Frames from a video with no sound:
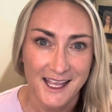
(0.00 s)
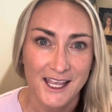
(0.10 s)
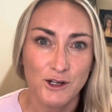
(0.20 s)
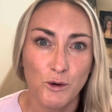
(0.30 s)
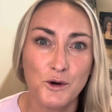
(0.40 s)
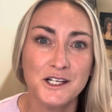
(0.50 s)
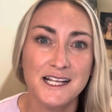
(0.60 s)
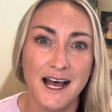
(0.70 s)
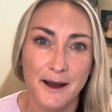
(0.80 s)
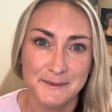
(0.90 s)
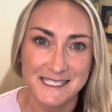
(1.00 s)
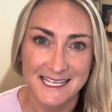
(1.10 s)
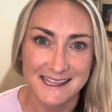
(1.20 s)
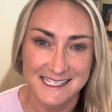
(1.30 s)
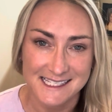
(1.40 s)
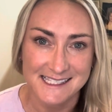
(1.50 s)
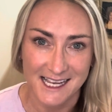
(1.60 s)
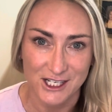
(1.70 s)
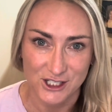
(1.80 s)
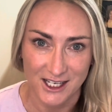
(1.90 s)
in order to update this
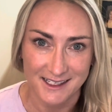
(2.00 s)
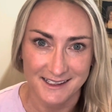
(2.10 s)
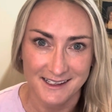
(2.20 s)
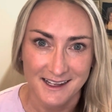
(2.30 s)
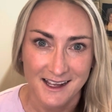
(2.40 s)
section